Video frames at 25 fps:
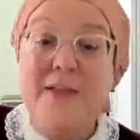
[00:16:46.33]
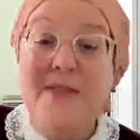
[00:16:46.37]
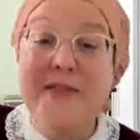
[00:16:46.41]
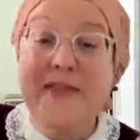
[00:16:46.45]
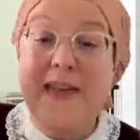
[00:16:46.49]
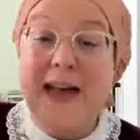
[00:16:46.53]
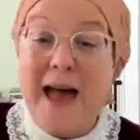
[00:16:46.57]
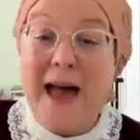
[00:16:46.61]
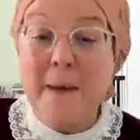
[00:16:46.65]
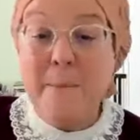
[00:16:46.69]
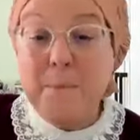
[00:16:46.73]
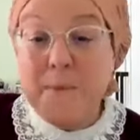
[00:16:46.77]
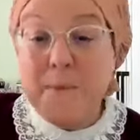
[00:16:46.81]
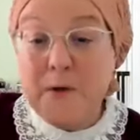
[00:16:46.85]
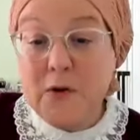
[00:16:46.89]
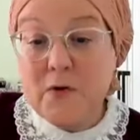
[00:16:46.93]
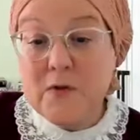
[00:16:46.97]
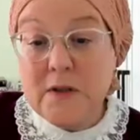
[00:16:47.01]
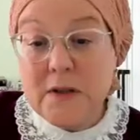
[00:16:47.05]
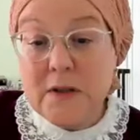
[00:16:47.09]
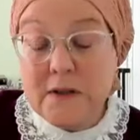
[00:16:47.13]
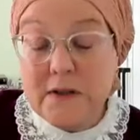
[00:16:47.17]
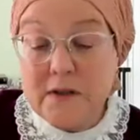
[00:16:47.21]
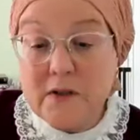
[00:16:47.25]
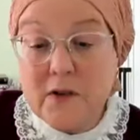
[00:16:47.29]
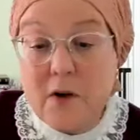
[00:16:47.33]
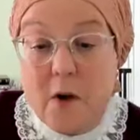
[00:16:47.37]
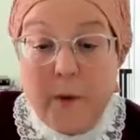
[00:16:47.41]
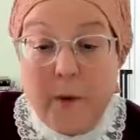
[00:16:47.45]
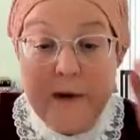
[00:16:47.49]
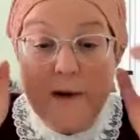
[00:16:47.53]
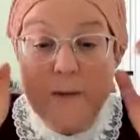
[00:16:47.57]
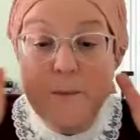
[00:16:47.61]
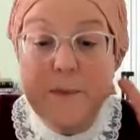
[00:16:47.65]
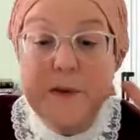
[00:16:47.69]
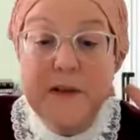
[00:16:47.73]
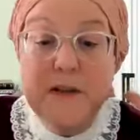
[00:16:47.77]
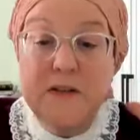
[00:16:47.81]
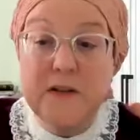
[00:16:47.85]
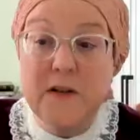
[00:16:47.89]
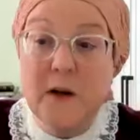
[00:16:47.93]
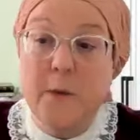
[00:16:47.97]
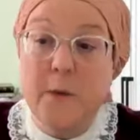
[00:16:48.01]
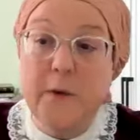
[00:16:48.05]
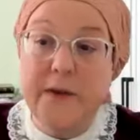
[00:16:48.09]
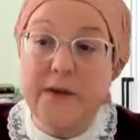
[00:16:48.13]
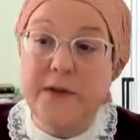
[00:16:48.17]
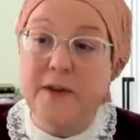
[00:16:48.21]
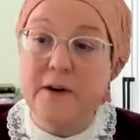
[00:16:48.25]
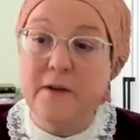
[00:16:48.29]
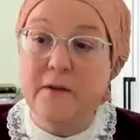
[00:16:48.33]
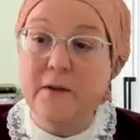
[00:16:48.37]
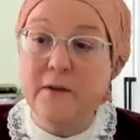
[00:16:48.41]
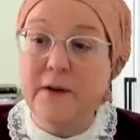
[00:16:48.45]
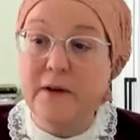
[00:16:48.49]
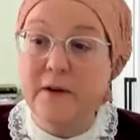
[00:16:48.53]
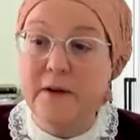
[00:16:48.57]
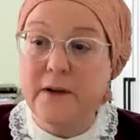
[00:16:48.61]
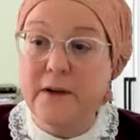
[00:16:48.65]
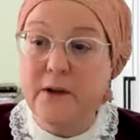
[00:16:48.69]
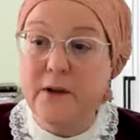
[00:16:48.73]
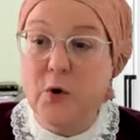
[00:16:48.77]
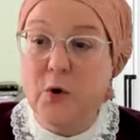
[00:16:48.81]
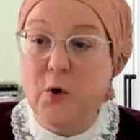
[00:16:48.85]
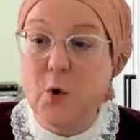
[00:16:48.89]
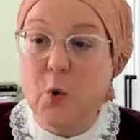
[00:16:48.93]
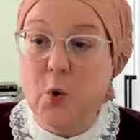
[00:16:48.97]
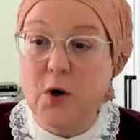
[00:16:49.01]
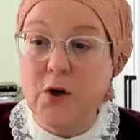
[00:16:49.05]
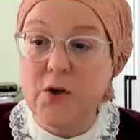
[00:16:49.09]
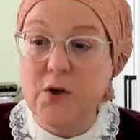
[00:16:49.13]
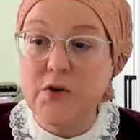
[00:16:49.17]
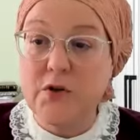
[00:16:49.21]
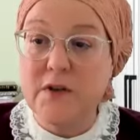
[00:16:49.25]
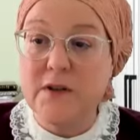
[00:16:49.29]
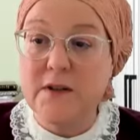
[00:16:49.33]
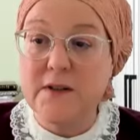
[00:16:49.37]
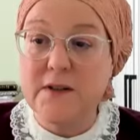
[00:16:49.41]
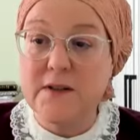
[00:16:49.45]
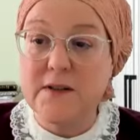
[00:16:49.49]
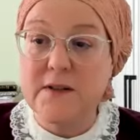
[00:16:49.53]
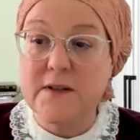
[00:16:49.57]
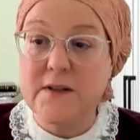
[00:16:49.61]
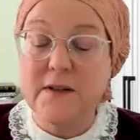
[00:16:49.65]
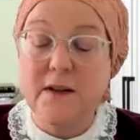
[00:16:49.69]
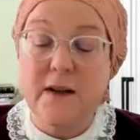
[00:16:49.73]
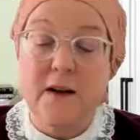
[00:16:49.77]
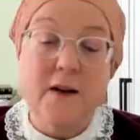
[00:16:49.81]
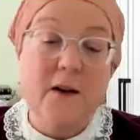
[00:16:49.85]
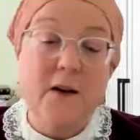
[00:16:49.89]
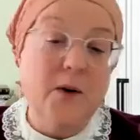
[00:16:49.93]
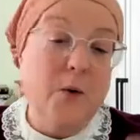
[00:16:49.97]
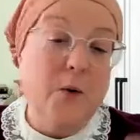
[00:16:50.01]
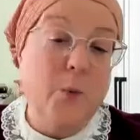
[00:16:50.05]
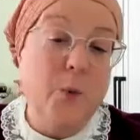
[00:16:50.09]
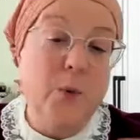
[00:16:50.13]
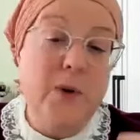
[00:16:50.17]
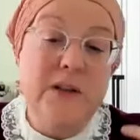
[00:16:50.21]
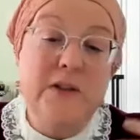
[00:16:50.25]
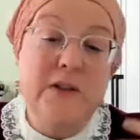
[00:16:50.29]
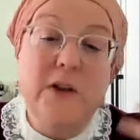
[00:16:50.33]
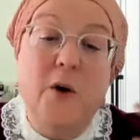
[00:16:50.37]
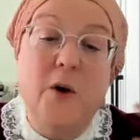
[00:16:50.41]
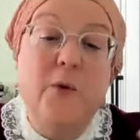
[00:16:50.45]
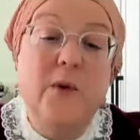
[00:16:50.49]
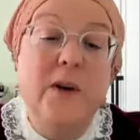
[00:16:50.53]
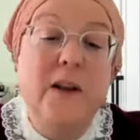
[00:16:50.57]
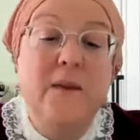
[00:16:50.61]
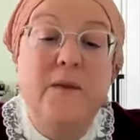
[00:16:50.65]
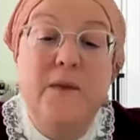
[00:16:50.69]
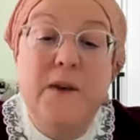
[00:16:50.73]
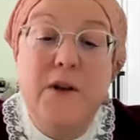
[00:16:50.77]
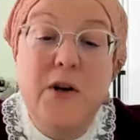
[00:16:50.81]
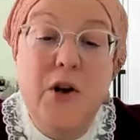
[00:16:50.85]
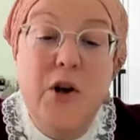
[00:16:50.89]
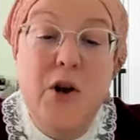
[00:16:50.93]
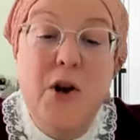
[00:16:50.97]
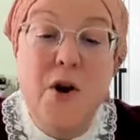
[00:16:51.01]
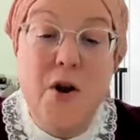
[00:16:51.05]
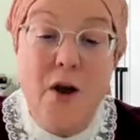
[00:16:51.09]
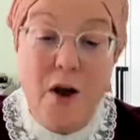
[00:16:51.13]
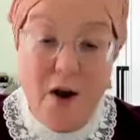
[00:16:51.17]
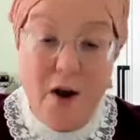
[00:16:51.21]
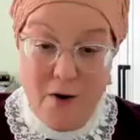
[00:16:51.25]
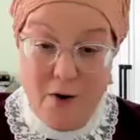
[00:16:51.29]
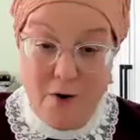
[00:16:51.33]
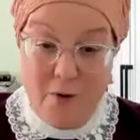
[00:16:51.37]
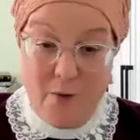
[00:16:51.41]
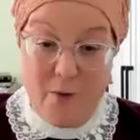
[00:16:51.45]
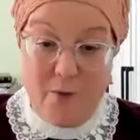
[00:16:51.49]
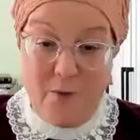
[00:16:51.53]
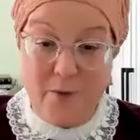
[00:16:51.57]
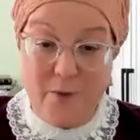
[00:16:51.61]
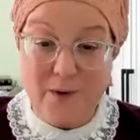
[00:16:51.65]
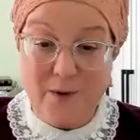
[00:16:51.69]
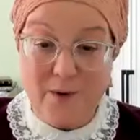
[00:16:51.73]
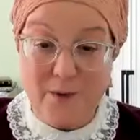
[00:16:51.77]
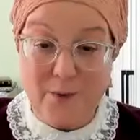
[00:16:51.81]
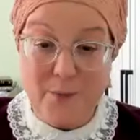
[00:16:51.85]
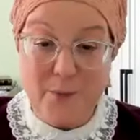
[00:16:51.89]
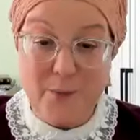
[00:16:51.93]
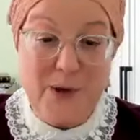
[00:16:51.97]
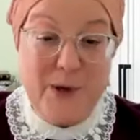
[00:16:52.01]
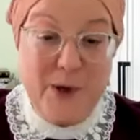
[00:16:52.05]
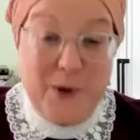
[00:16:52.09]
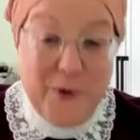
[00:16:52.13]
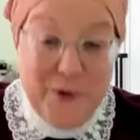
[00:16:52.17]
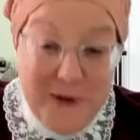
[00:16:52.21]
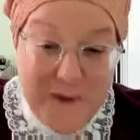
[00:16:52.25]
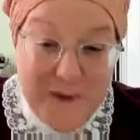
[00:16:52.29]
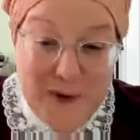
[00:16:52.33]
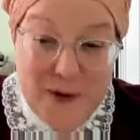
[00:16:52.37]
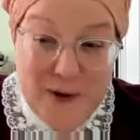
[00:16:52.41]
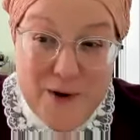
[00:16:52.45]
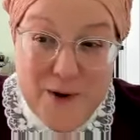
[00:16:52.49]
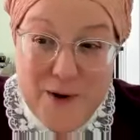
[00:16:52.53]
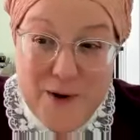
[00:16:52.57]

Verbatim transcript: that music is going to be so ethereal and gorgeous, we don't even know, we can't